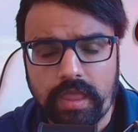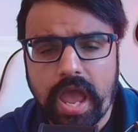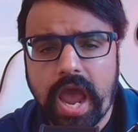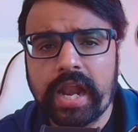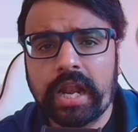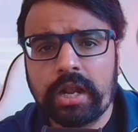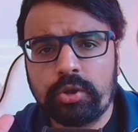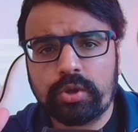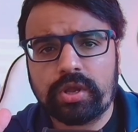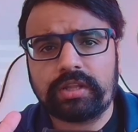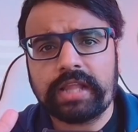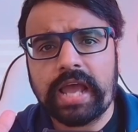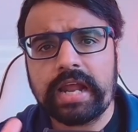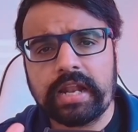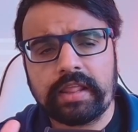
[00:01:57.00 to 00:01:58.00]
And I look at
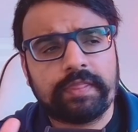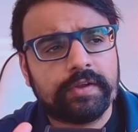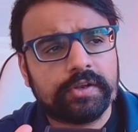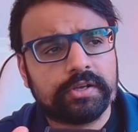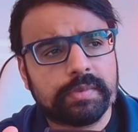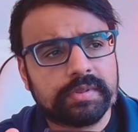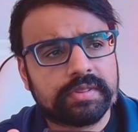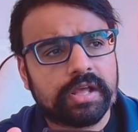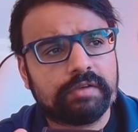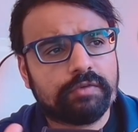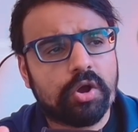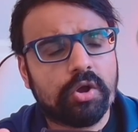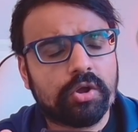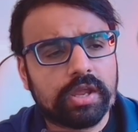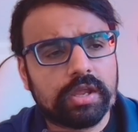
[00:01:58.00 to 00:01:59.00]
that and I think to myself,
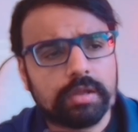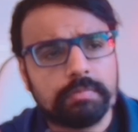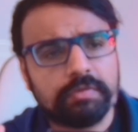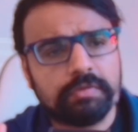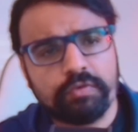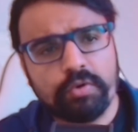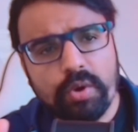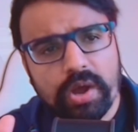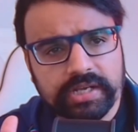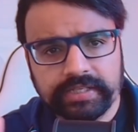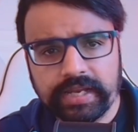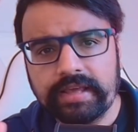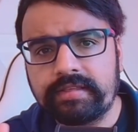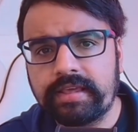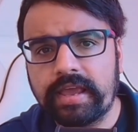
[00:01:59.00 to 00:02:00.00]
okay, before I
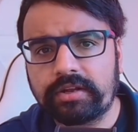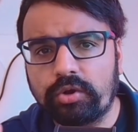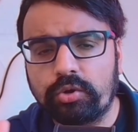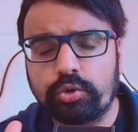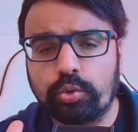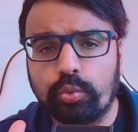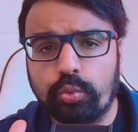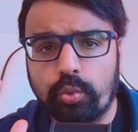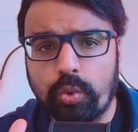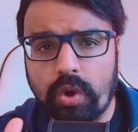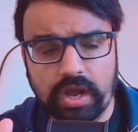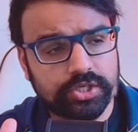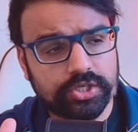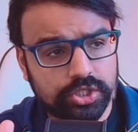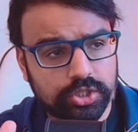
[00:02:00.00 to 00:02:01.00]
dissect onto why
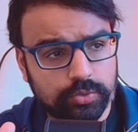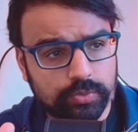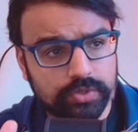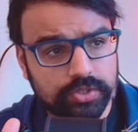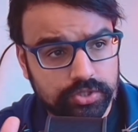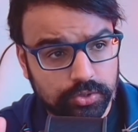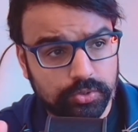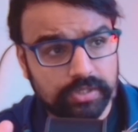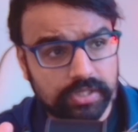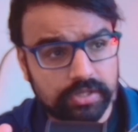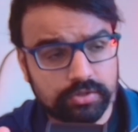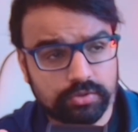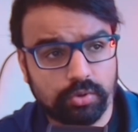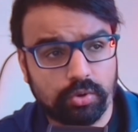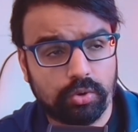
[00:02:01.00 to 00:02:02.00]
she would do
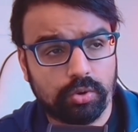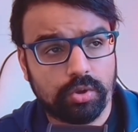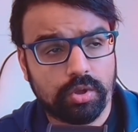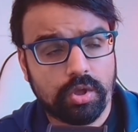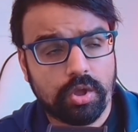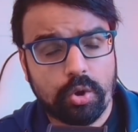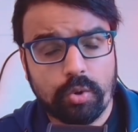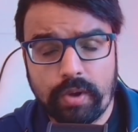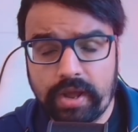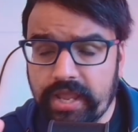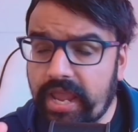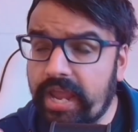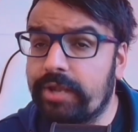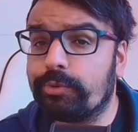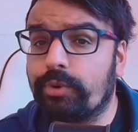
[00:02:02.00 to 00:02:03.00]
this or why
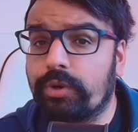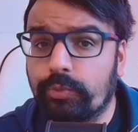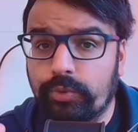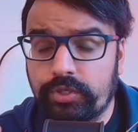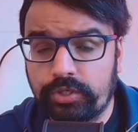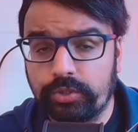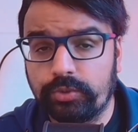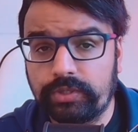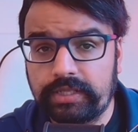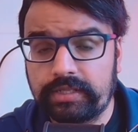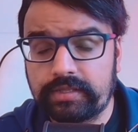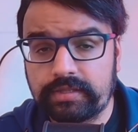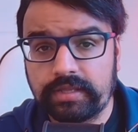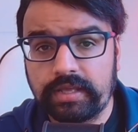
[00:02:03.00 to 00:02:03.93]
anyone would do this,